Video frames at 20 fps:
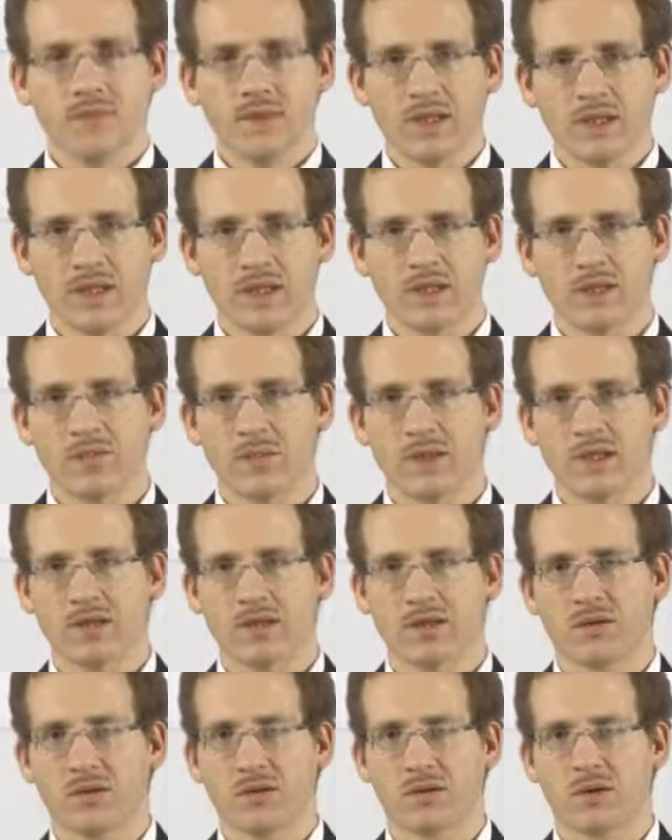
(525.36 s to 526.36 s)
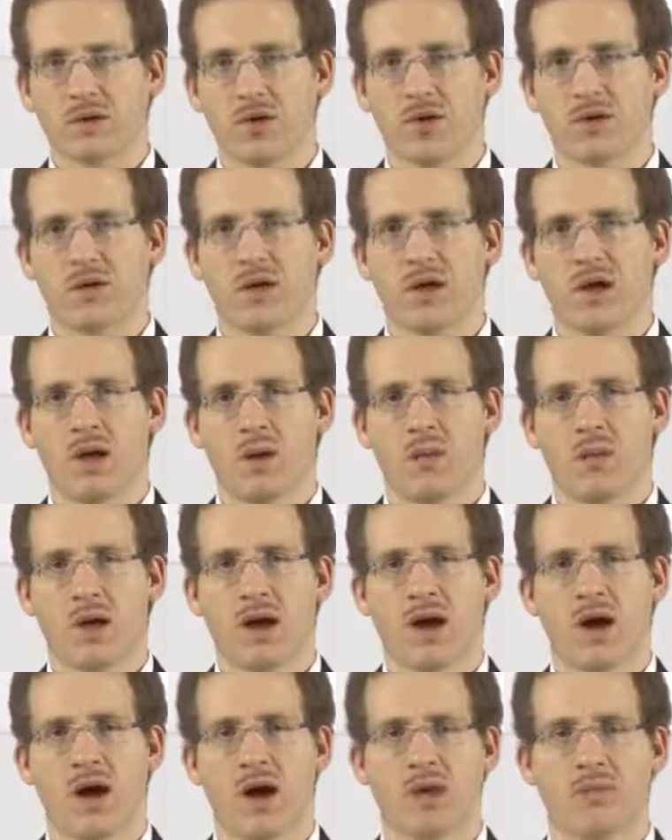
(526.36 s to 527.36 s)
get a better look on
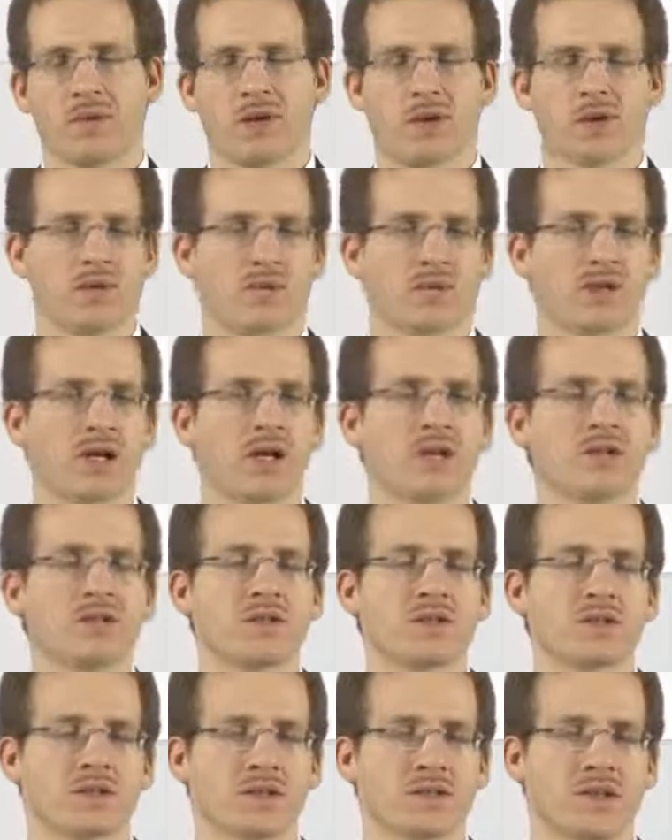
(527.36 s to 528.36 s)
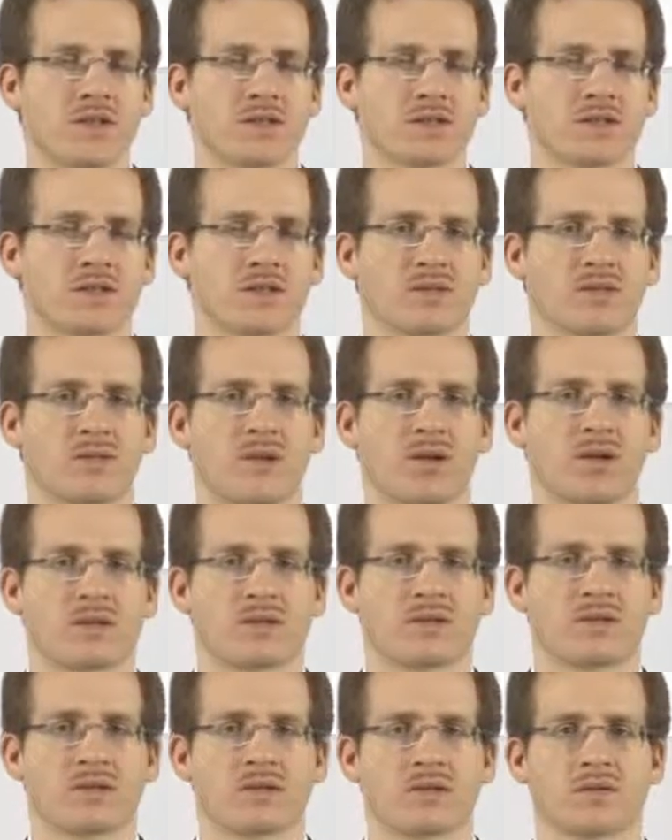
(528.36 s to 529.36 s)
where are my communication clusters, where
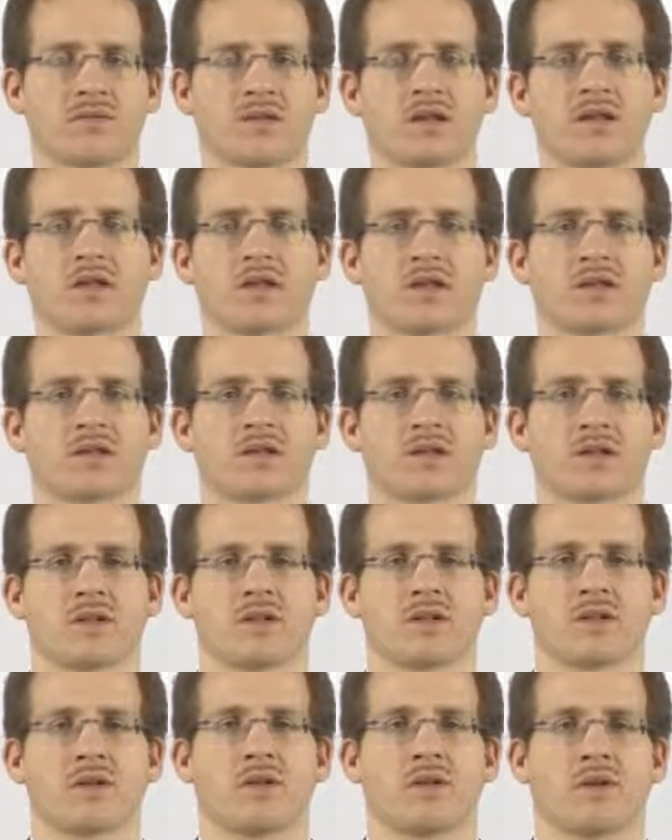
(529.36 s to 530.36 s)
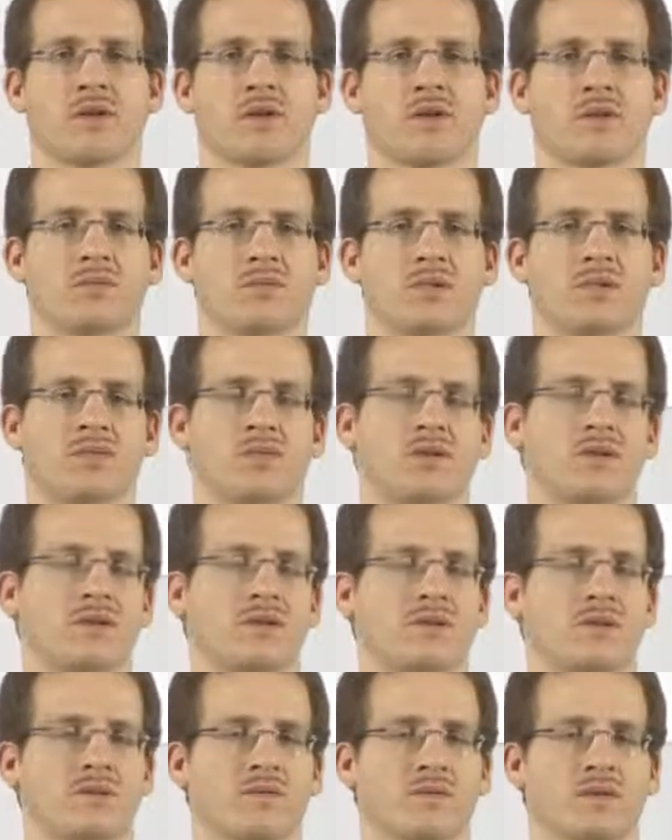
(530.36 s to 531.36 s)
there's a lot of data exchange going on between
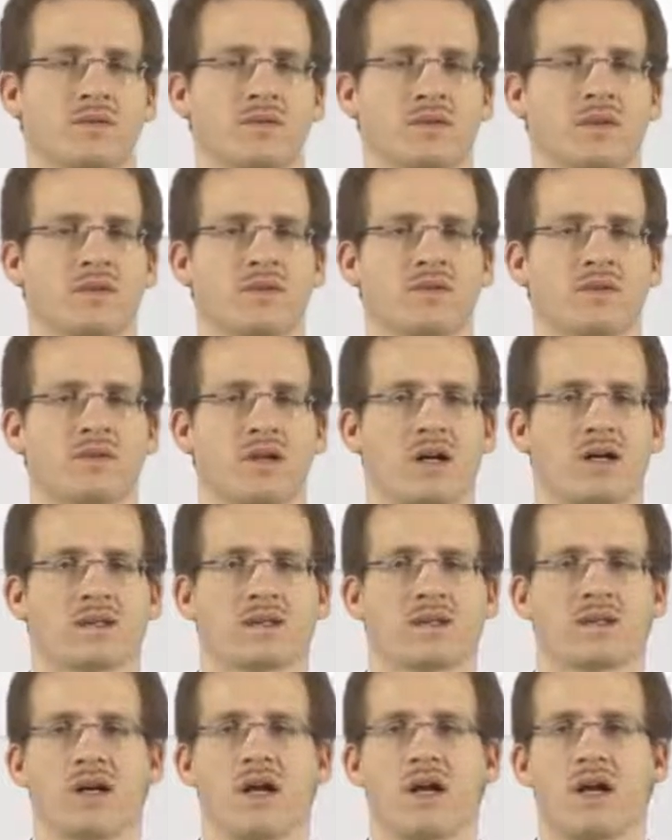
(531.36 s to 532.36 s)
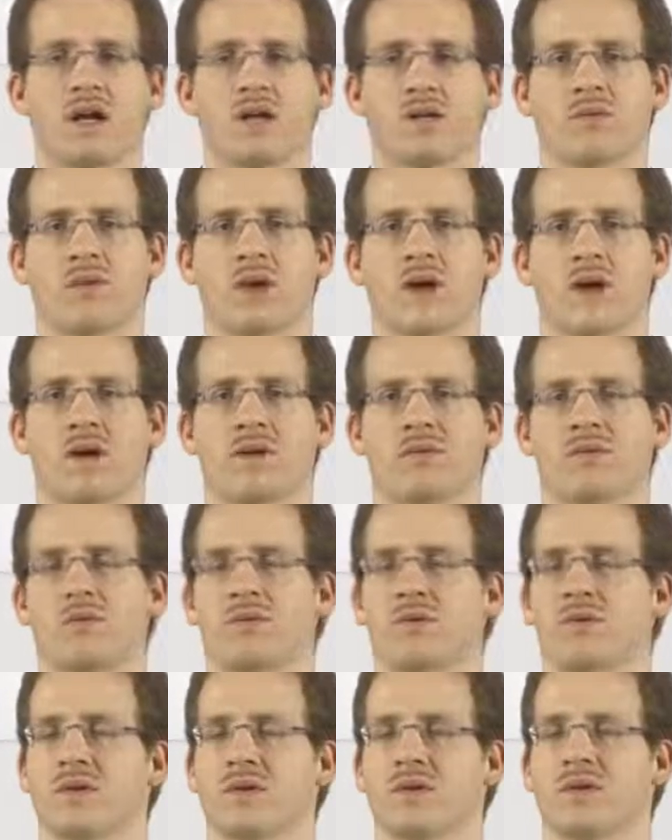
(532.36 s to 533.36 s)
the different parallel tasks, and where I have
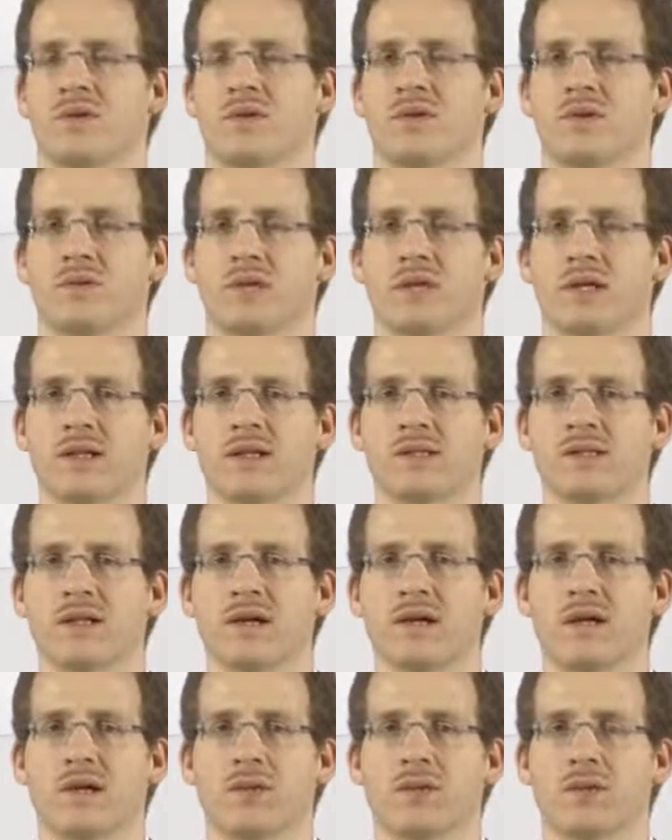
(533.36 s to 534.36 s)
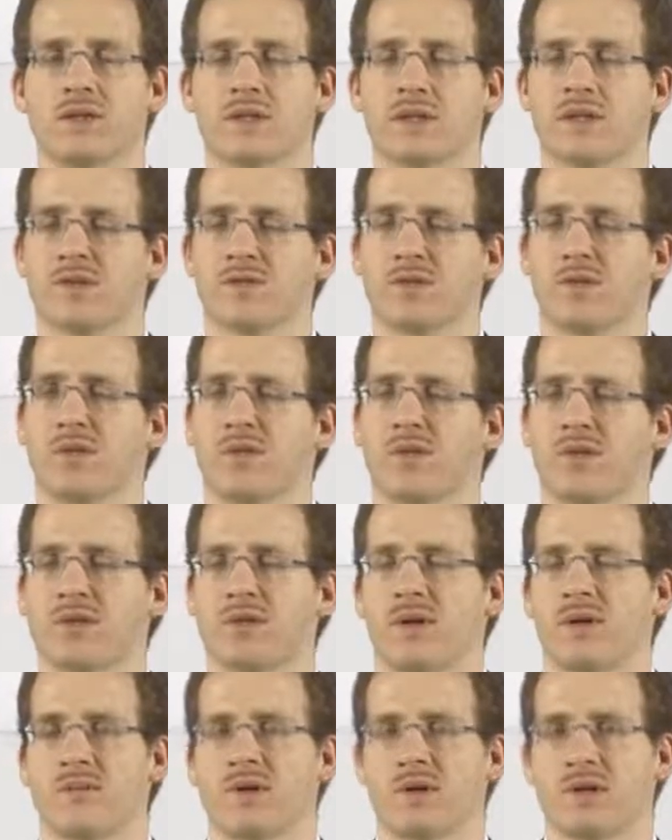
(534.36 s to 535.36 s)
only a few links, which gives me, for
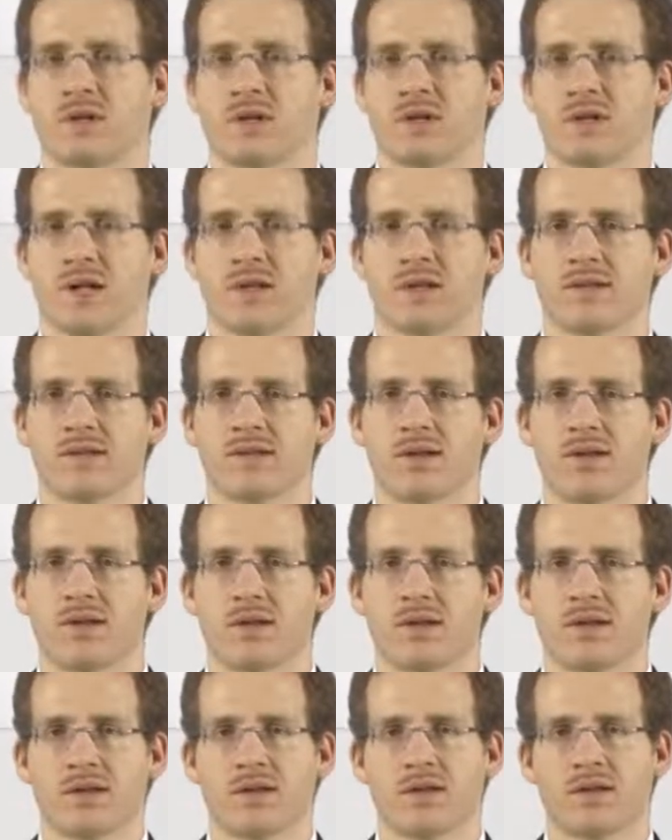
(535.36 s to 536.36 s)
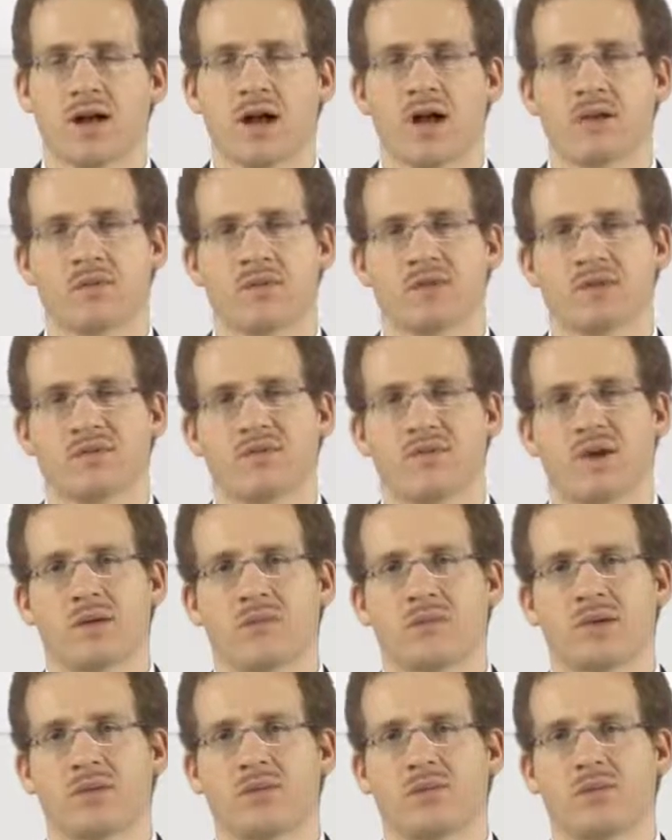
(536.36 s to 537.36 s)
example, the chance in a hybrid
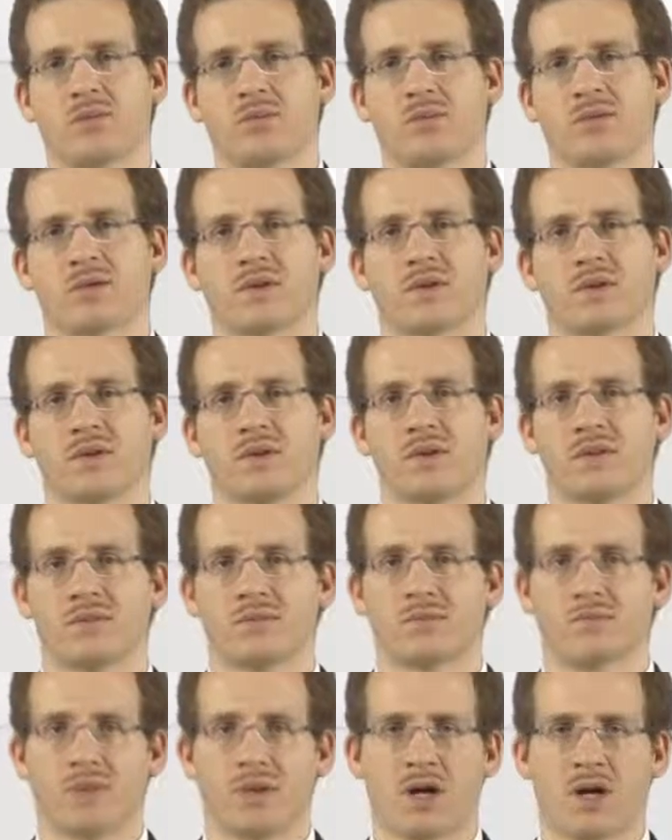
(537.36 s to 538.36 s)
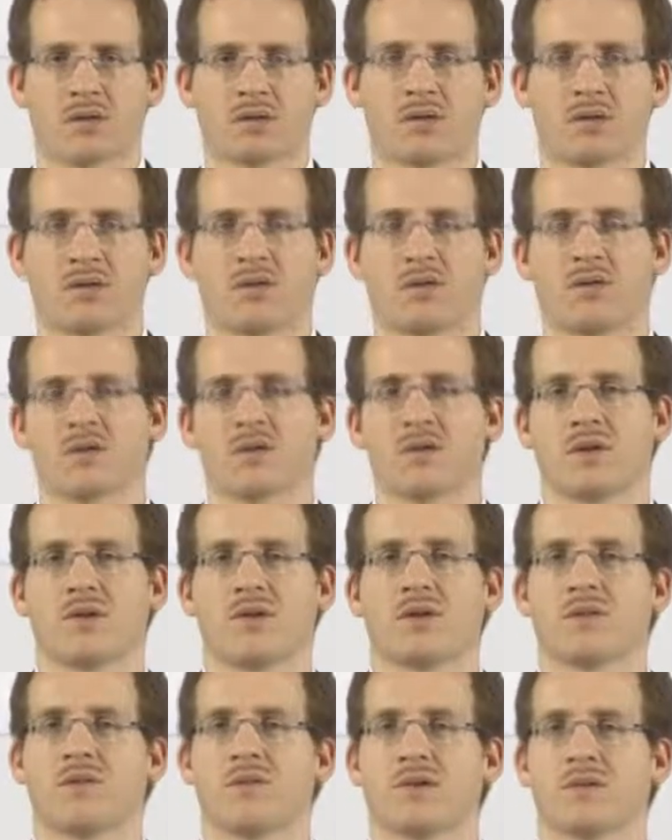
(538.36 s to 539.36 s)
environment to put these partial loads on
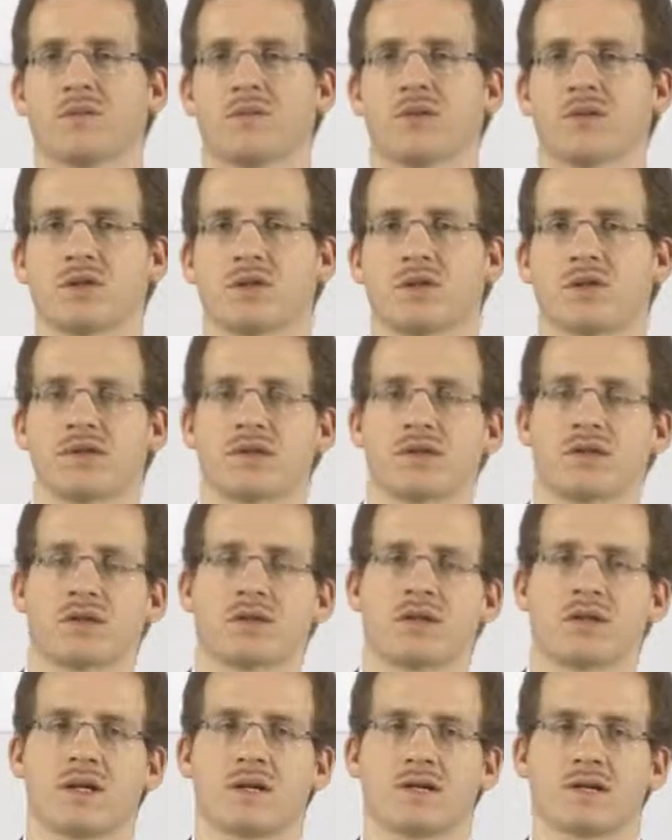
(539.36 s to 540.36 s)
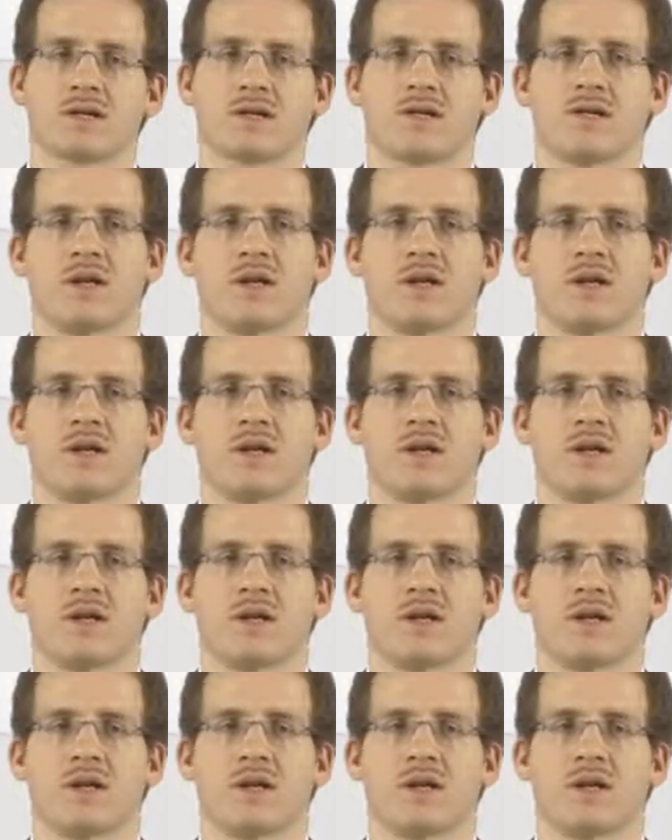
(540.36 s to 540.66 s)
different machines in a cluster.